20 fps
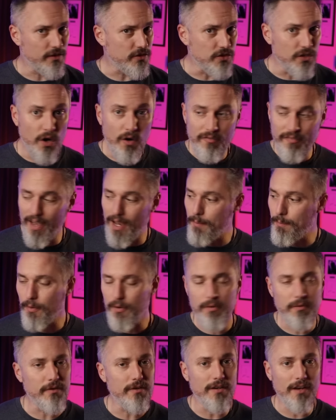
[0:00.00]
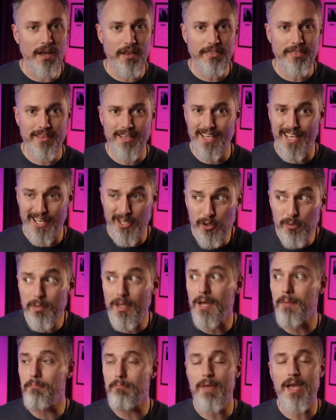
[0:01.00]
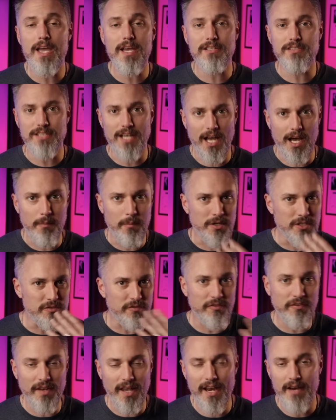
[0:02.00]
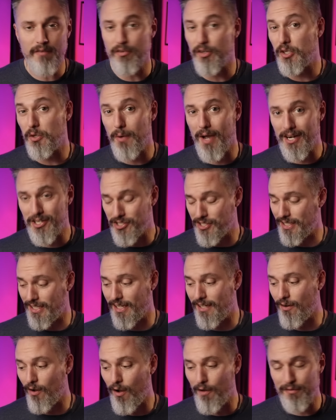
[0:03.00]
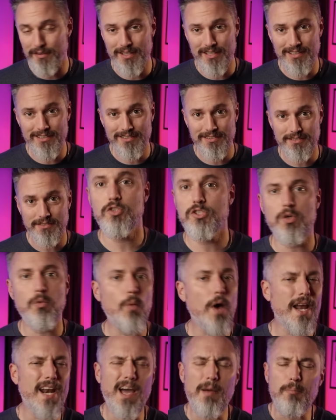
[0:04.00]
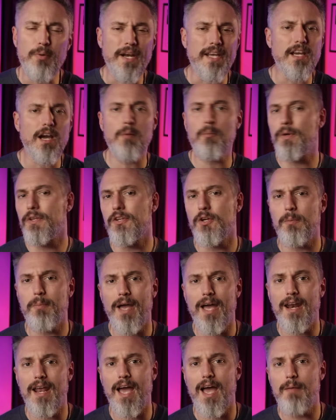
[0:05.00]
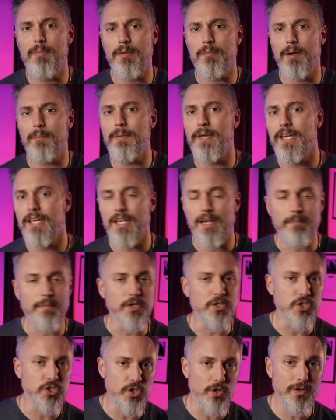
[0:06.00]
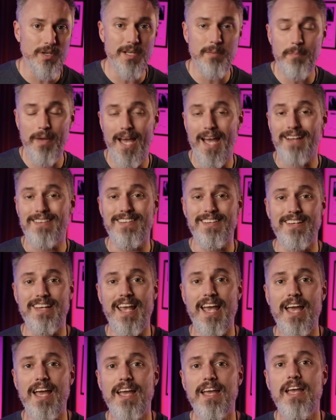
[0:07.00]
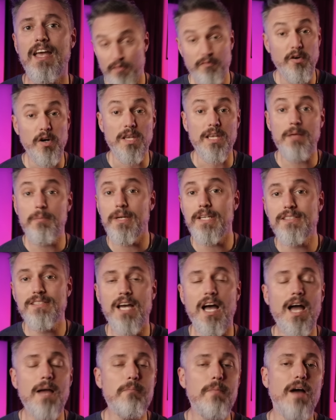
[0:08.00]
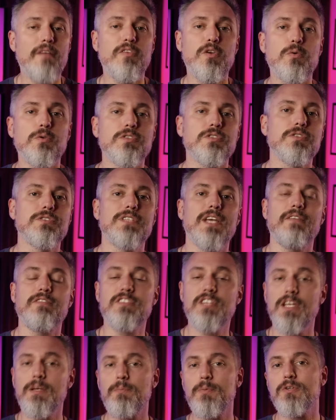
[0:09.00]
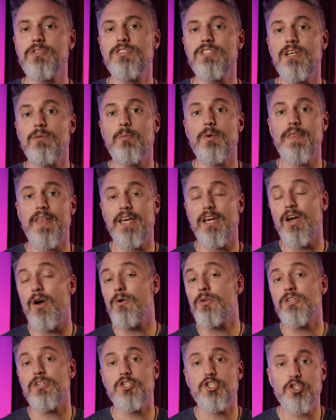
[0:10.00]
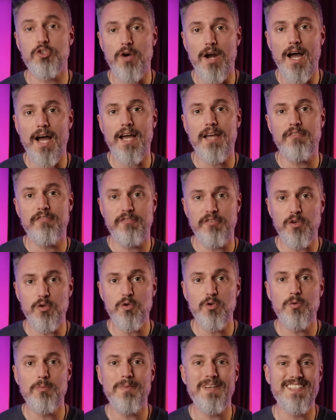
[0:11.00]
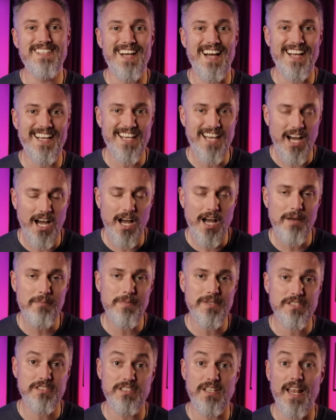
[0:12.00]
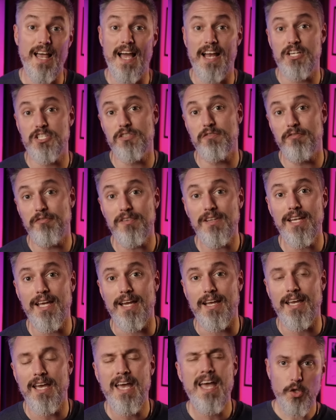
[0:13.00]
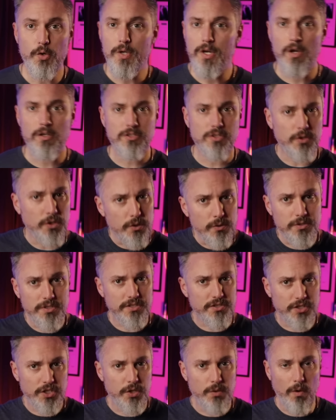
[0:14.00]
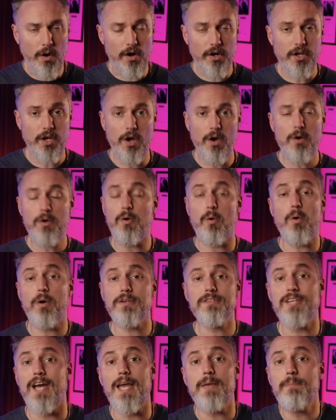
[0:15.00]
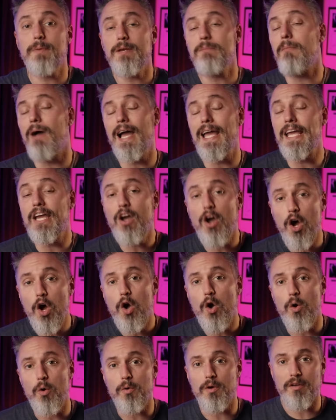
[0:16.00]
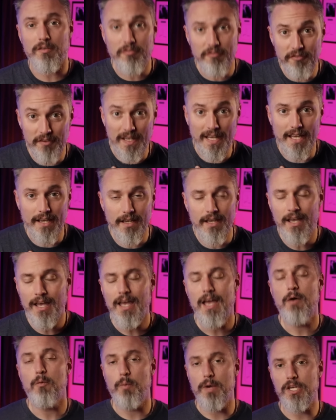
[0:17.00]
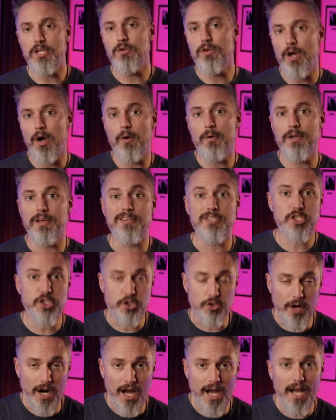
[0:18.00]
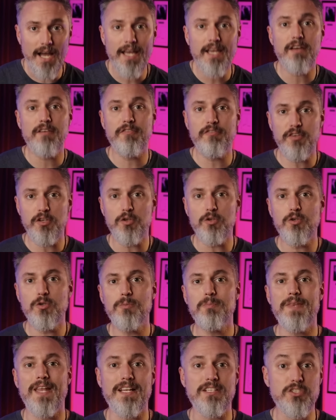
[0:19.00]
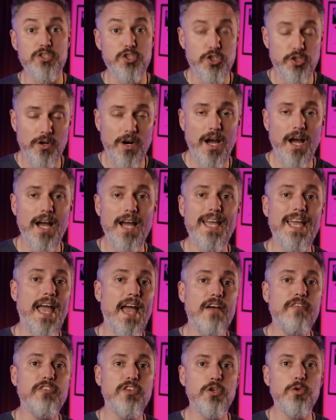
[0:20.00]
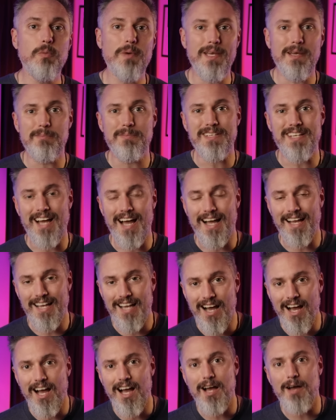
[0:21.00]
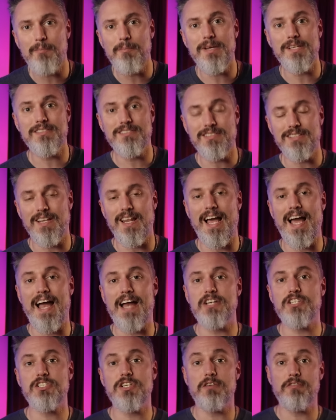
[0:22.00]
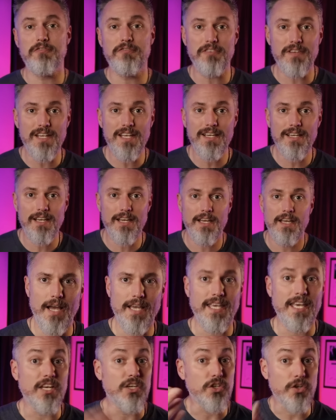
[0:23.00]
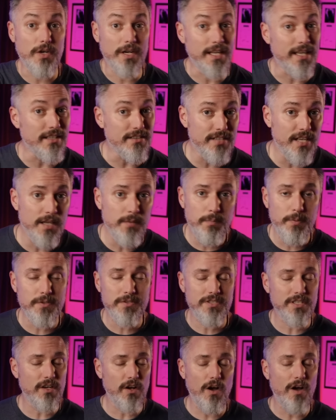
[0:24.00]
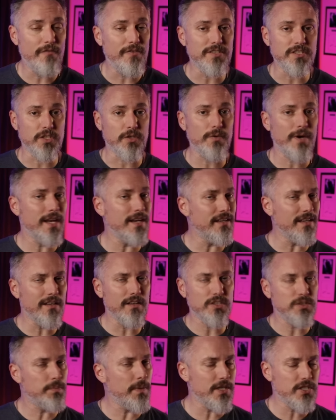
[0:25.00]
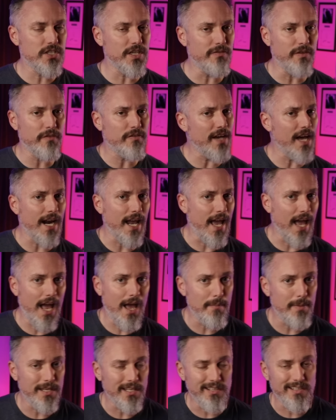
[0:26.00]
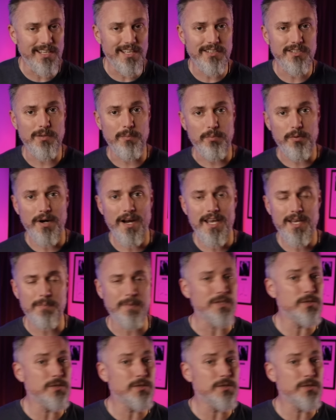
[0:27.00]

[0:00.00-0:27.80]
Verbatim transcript: There's no vapor, nothing, and you'd be amazed at how much flavor you actually get off of this. So why not break up with your bad habit by picking up the Journey pack today? For a limited time, my viewers will save 10% when they go to tryfum.com slash flick. You can also use this QR code or type in my code flick when you go to tryfume, that's tryfum.com slash flick. Again, you're gonna get 10% off. It's a great deal, especially if you've got a habit you need to break.